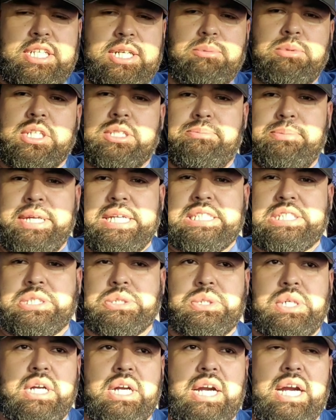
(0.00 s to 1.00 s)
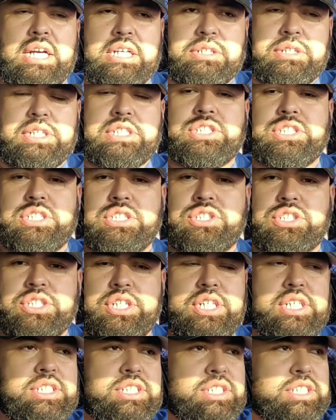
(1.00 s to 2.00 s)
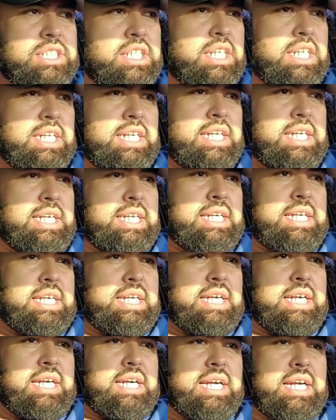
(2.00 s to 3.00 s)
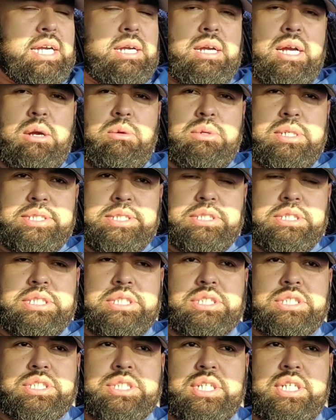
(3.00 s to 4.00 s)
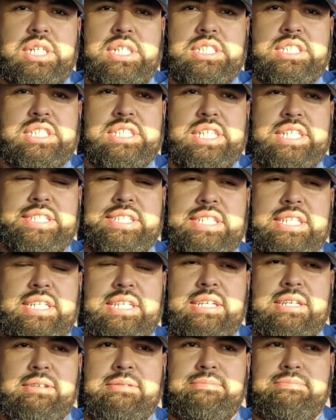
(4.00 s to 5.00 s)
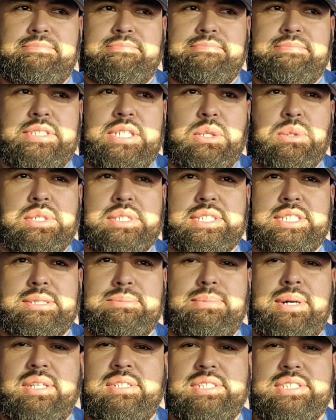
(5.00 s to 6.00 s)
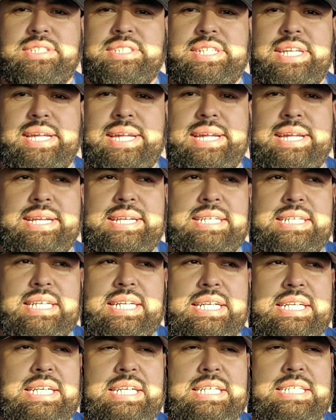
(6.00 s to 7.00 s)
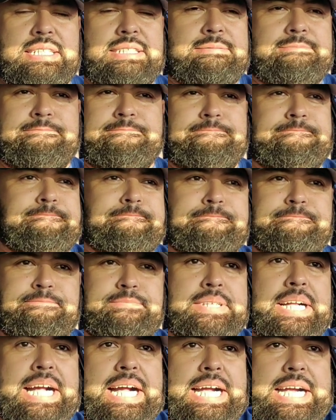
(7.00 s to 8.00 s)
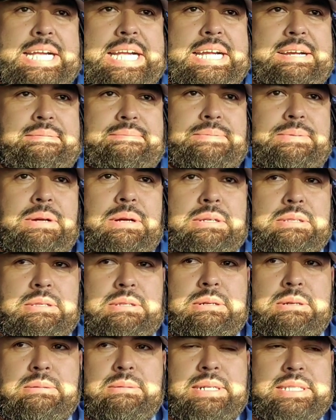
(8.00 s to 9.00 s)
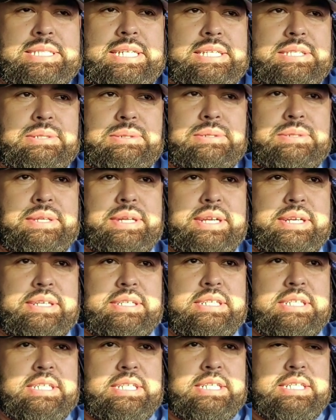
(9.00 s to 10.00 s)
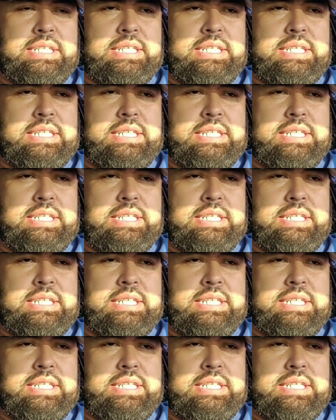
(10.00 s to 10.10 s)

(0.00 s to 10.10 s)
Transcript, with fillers: come with me to a, a Christian church. Uh, I went to a church, and uh, it was in Mother's Day, and I have no clue what they do there.